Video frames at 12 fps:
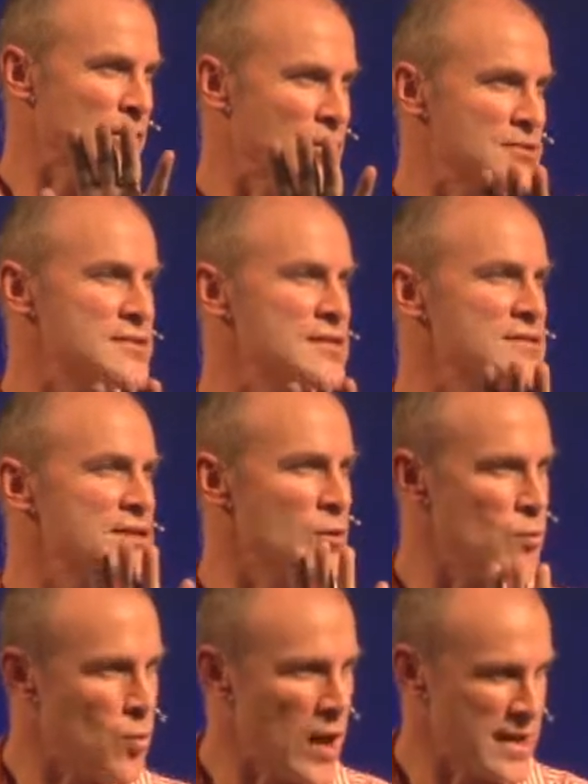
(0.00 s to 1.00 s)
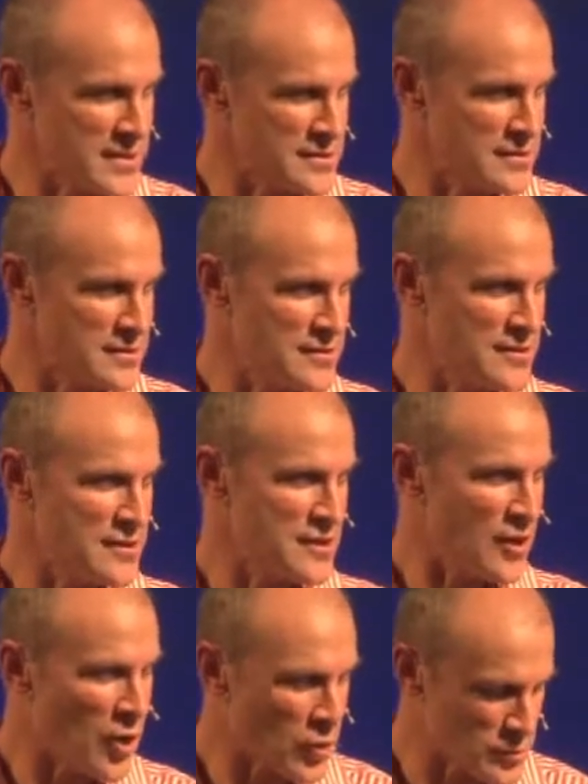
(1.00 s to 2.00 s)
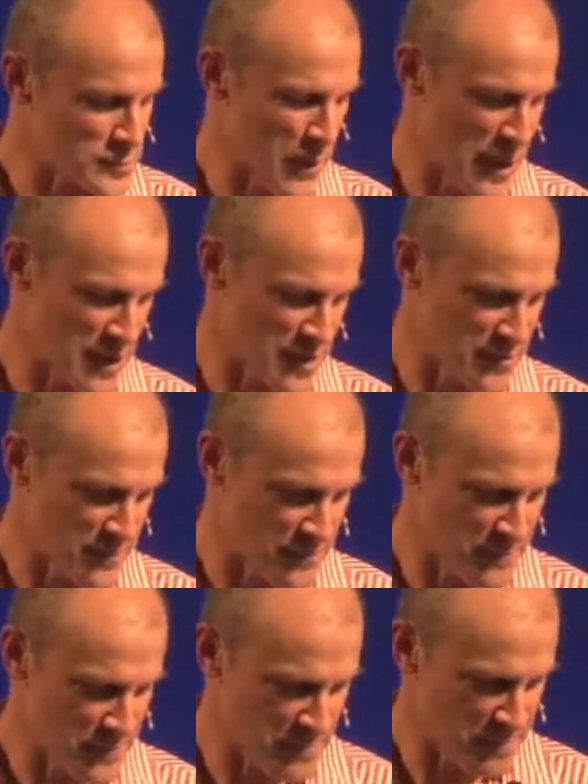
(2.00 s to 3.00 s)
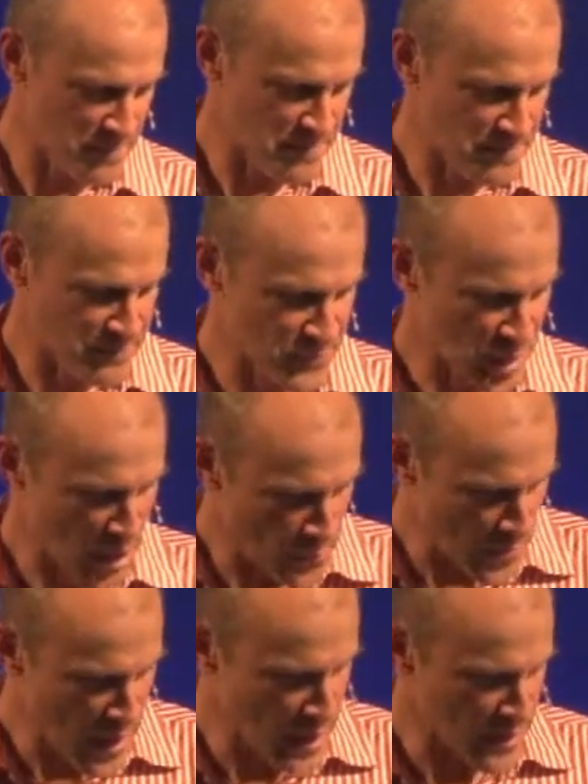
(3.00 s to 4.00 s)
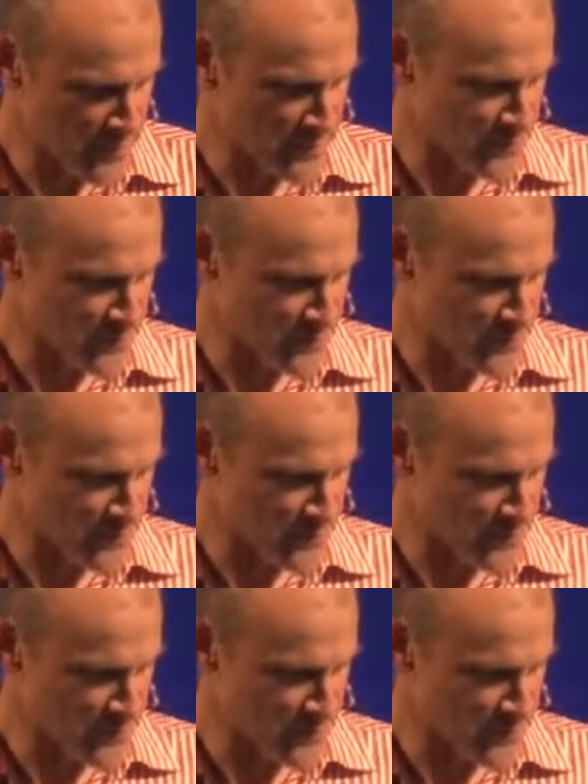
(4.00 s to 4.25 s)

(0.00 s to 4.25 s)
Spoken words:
God says, "No, wait, hold back, obey Him."